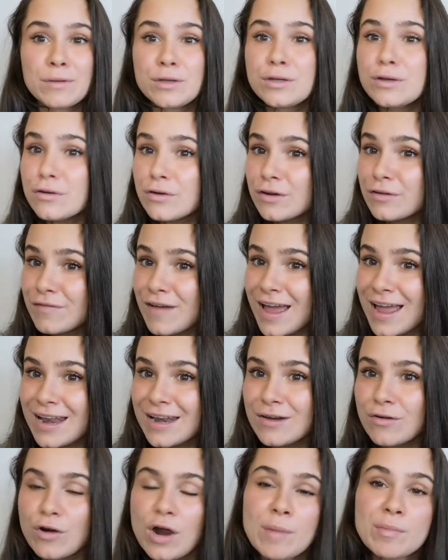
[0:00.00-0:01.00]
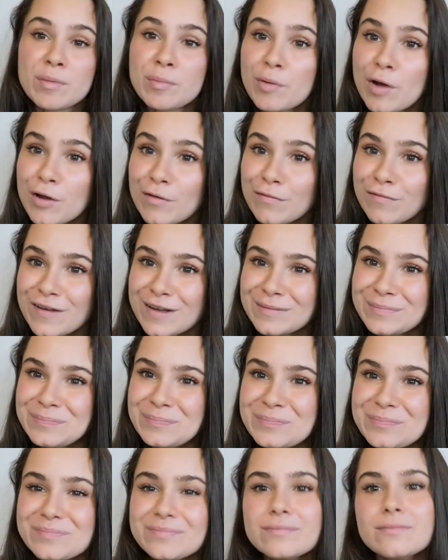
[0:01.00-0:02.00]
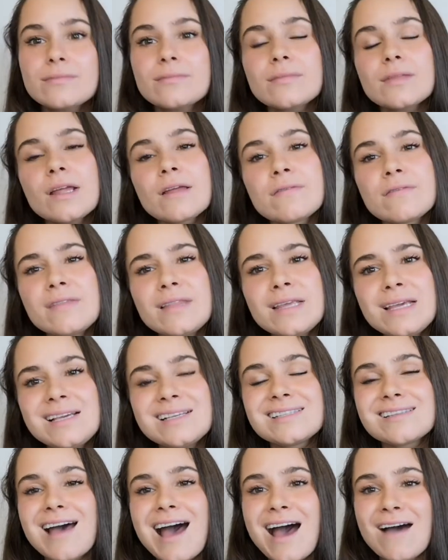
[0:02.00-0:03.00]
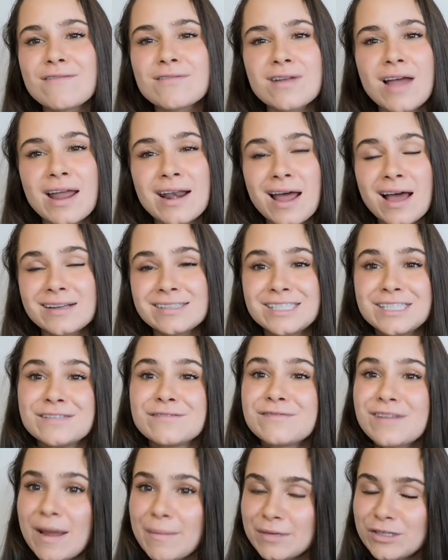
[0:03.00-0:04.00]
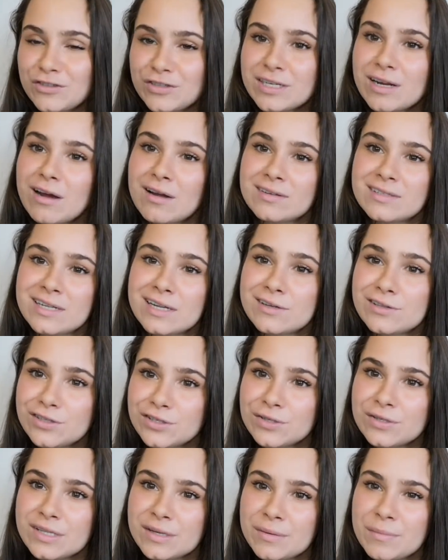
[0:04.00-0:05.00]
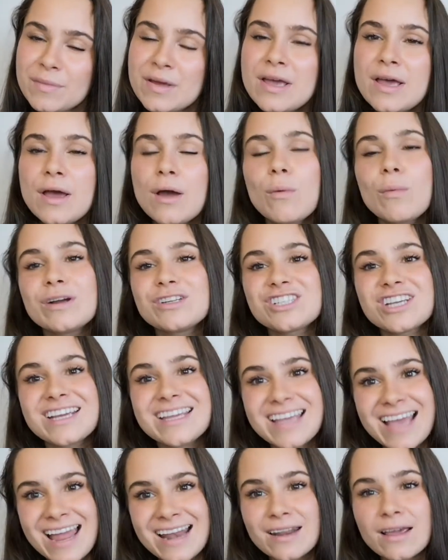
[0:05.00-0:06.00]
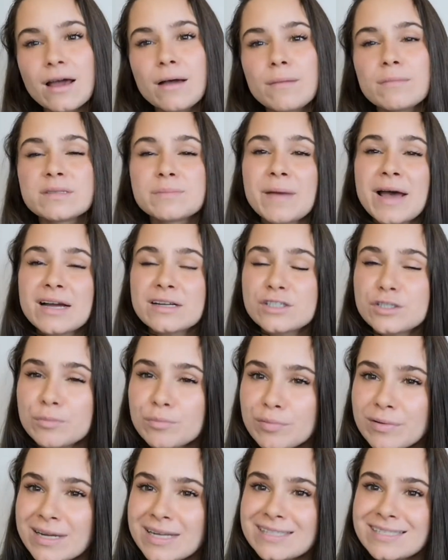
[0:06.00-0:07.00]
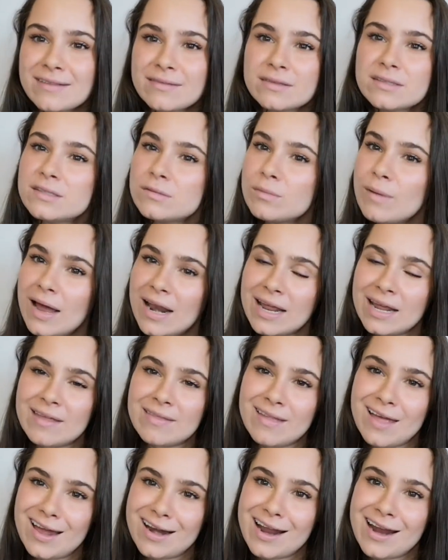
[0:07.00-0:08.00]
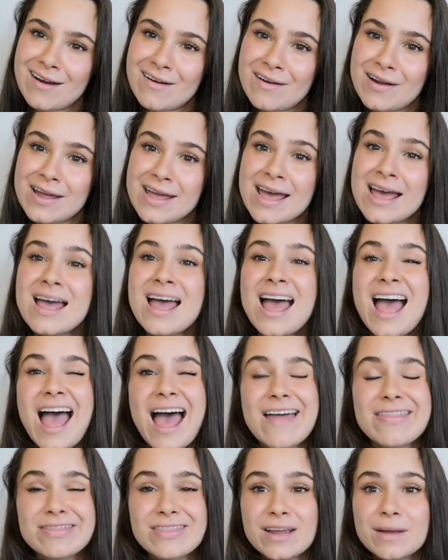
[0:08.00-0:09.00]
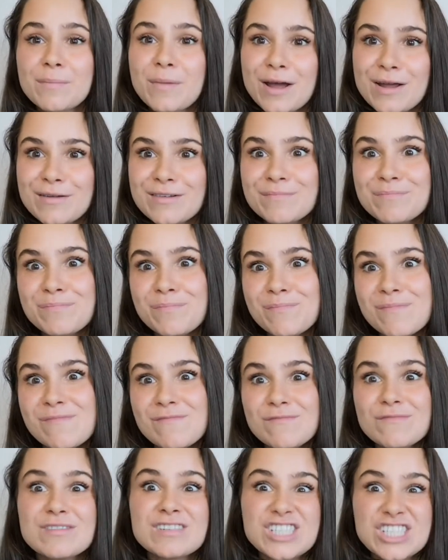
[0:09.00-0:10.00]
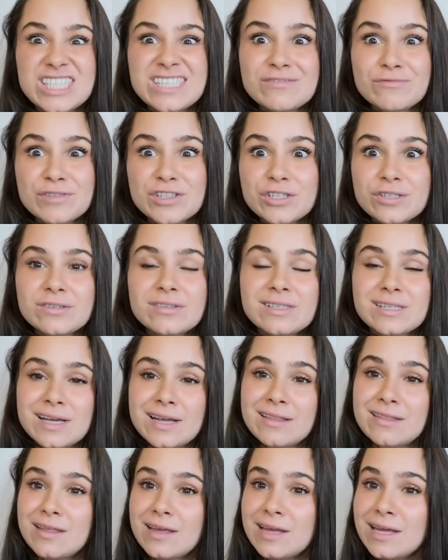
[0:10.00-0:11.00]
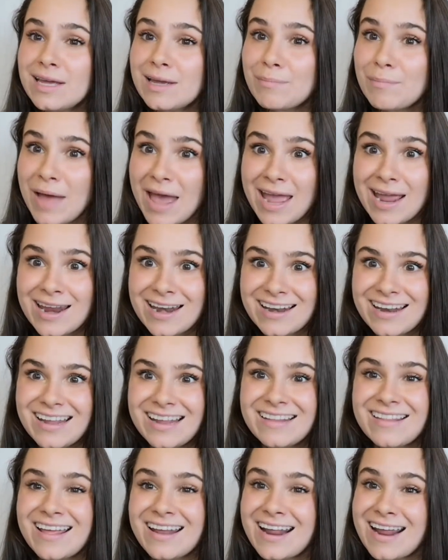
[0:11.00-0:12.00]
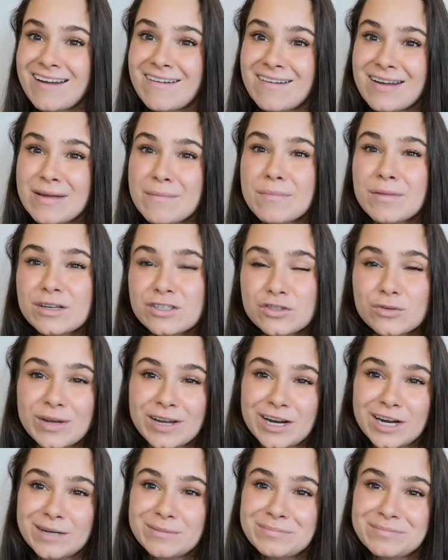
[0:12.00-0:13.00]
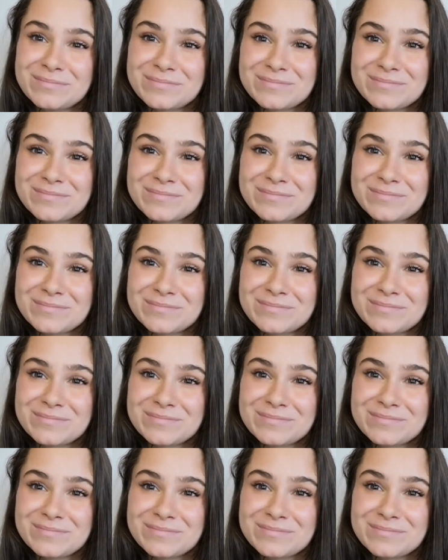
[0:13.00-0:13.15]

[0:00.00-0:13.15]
Nurofen or ibuprofen, these have an anti-inflammatory content to them, which again comes back to bringing down the swelling in that area and thereby reducing the pain in that area much quicker.